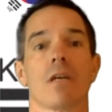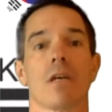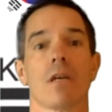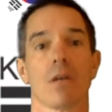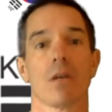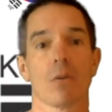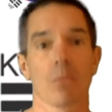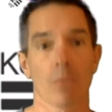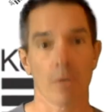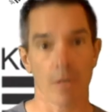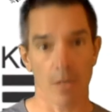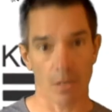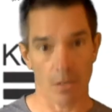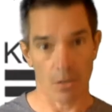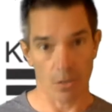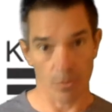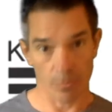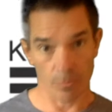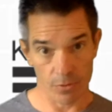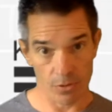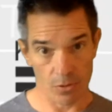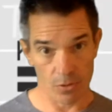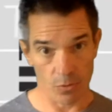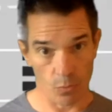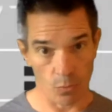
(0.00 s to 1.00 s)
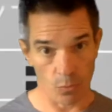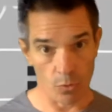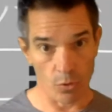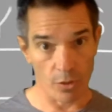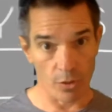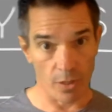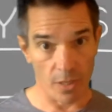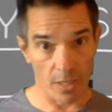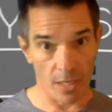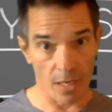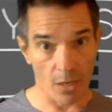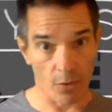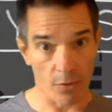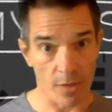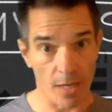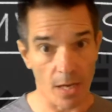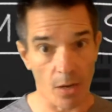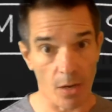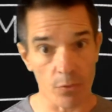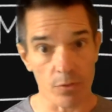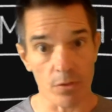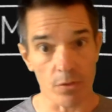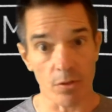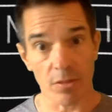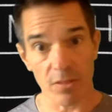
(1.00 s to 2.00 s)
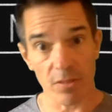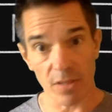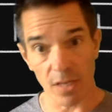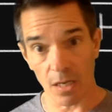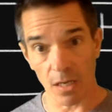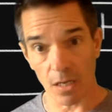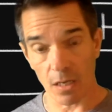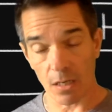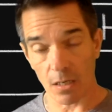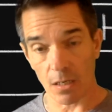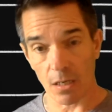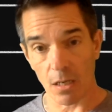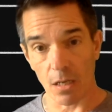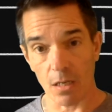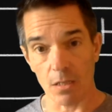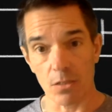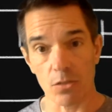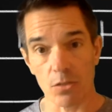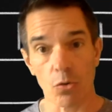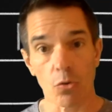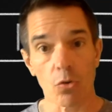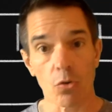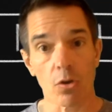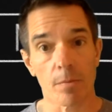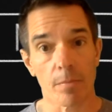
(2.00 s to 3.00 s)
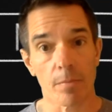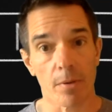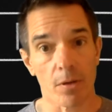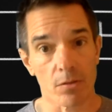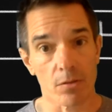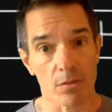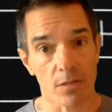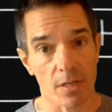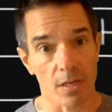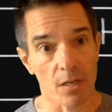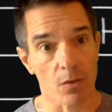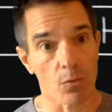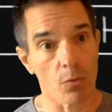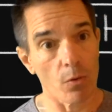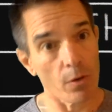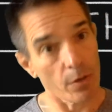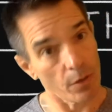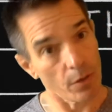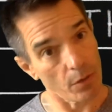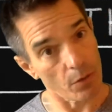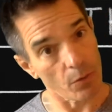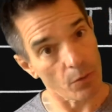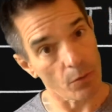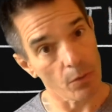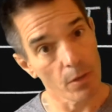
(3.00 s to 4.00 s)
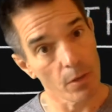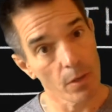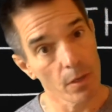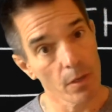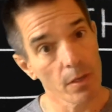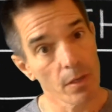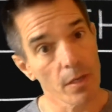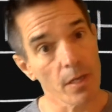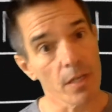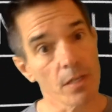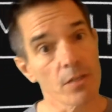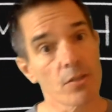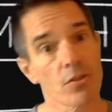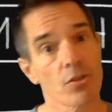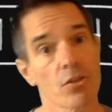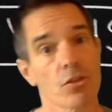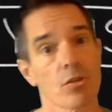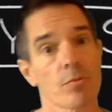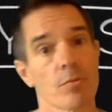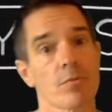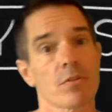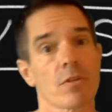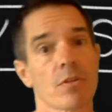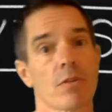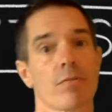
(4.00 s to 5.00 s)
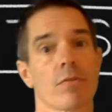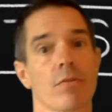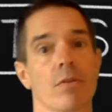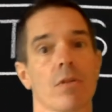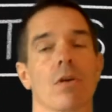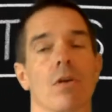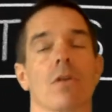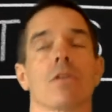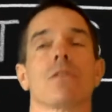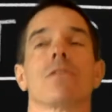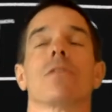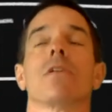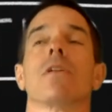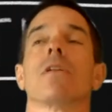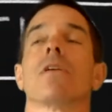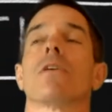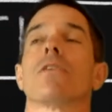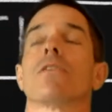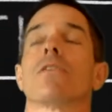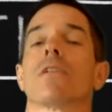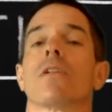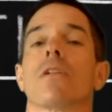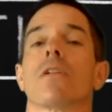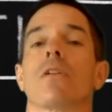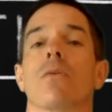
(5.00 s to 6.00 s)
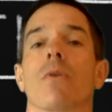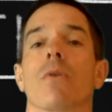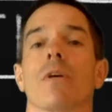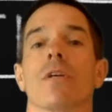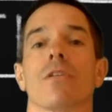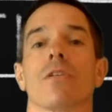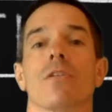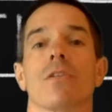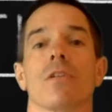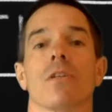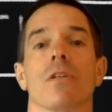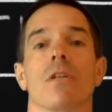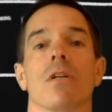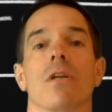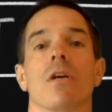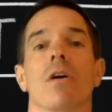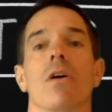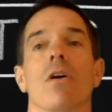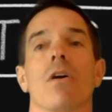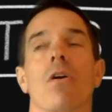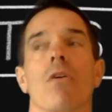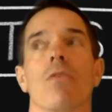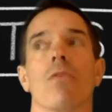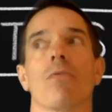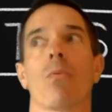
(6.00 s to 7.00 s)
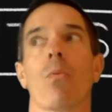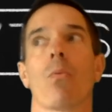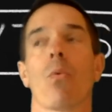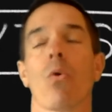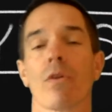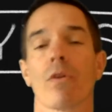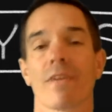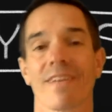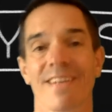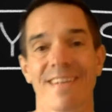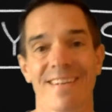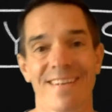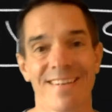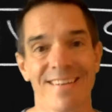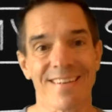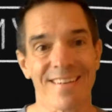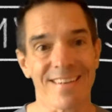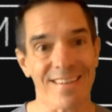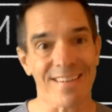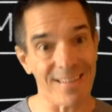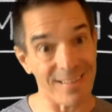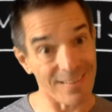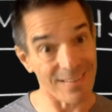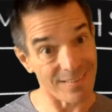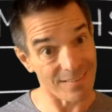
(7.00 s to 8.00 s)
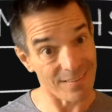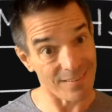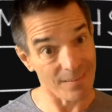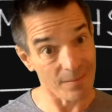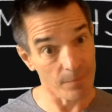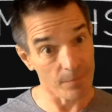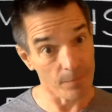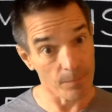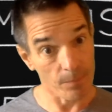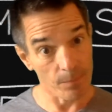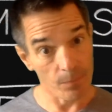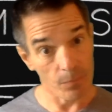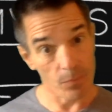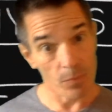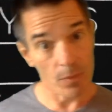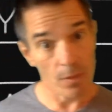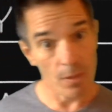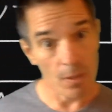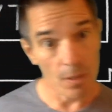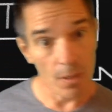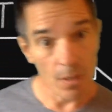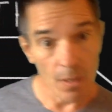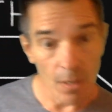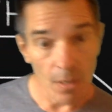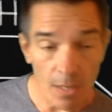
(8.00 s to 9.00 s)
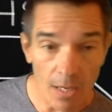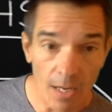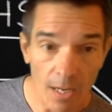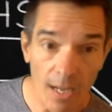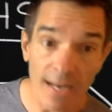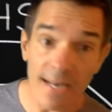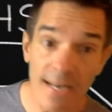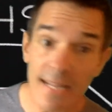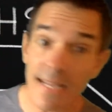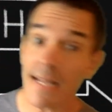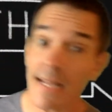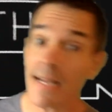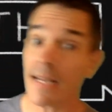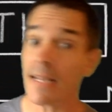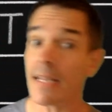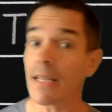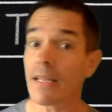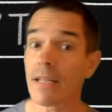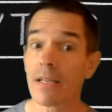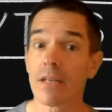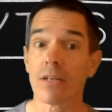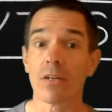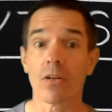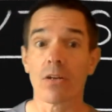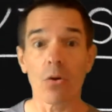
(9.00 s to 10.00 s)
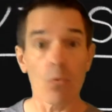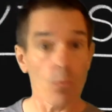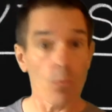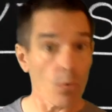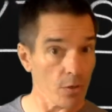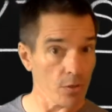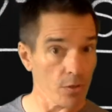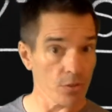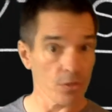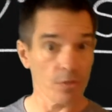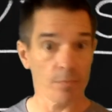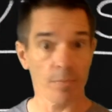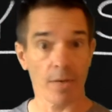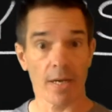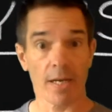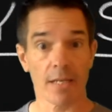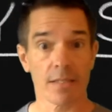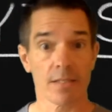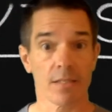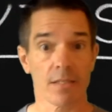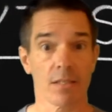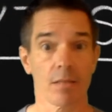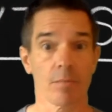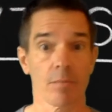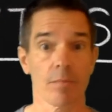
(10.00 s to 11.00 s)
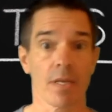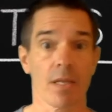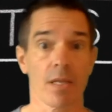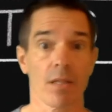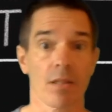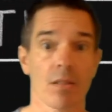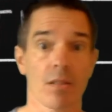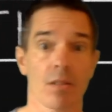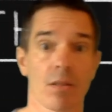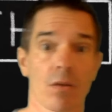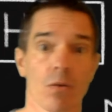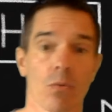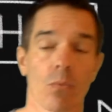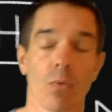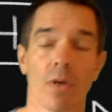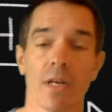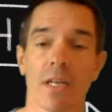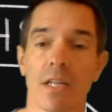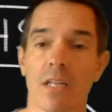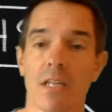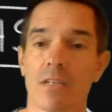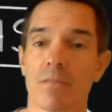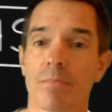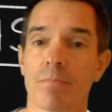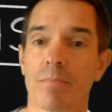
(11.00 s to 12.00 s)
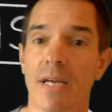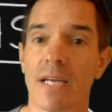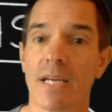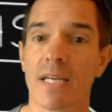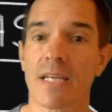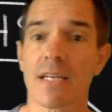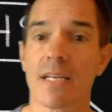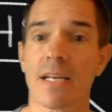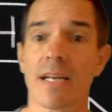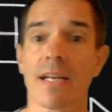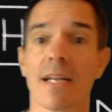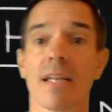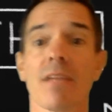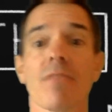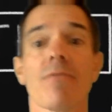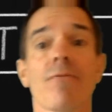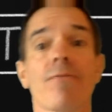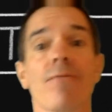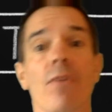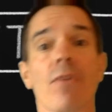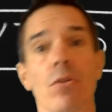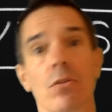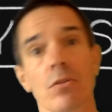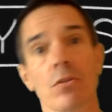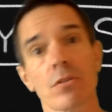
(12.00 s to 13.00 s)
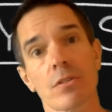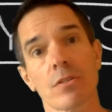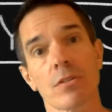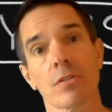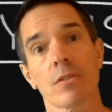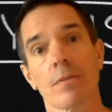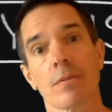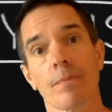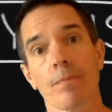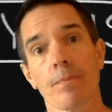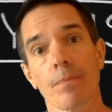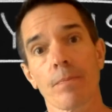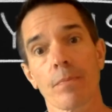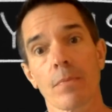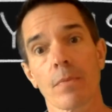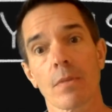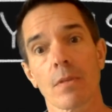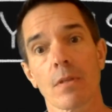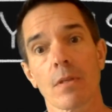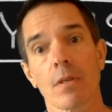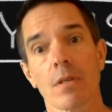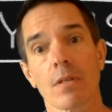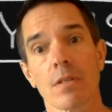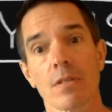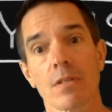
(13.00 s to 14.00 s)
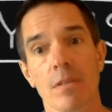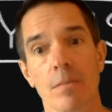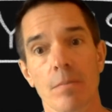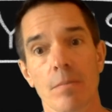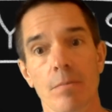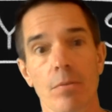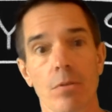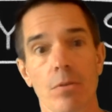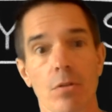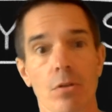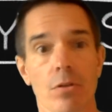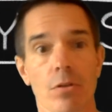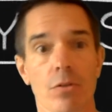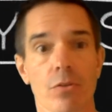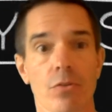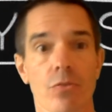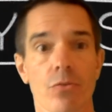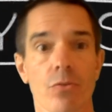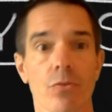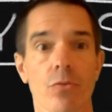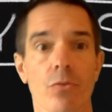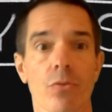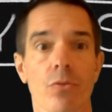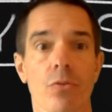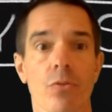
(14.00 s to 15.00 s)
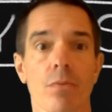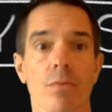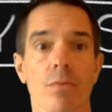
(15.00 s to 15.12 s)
when it comes to working out how to think and talk about Taekwondo in terms of the ontological question of what it is? Clearly, no one should buy into the myth when it is patently false, a simple untruth.